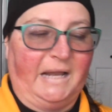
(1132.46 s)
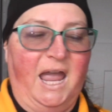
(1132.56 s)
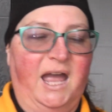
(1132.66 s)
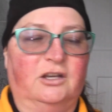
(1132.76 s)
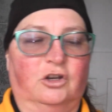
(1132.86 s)

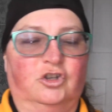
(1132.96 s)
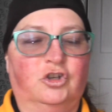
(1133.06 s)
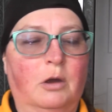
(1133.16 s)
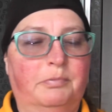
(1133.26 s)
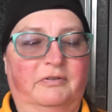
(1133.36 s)
And on
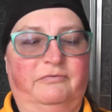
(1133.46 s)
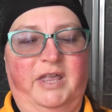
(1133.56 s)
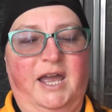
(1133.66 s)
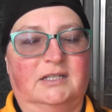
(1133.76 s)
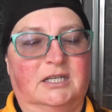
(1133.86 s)
top of
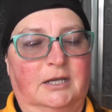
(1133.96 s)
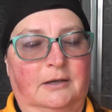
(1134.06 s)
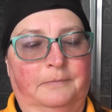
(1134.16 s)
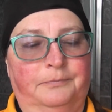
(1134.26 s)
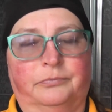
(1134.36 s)
that,
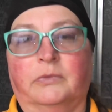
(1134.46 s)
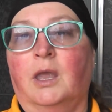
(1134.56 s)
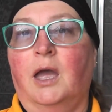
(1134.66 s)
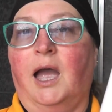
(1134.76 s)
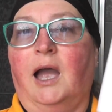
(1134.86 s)

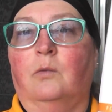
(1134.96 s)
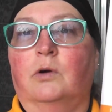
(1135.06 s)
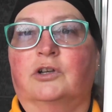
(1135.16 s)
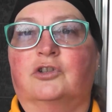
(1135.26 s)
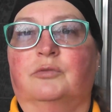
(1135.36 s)
I
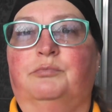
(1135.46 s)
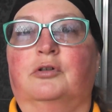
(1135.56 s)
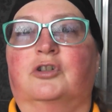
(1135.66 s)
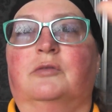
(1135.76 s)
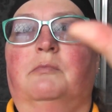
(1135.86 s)
want to
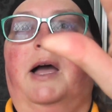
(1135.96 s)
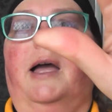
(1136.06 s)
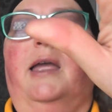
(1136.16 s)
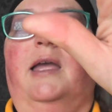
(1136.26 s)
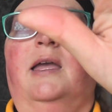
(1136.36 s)
put
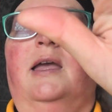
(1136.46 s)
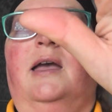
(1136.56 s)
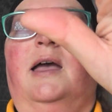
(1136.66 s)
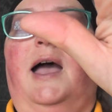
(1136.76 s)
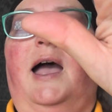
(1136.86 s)
my
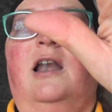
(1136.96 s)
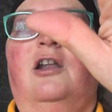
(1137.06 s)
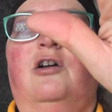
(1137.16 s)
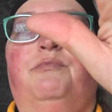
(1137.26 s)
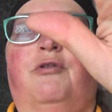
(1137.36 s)

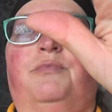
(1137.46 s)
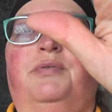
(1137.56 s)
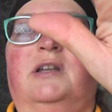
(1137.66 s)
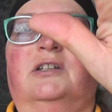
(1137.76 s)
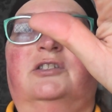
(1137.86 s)
Aloe
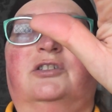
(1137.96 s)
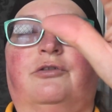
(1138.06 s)
Propolis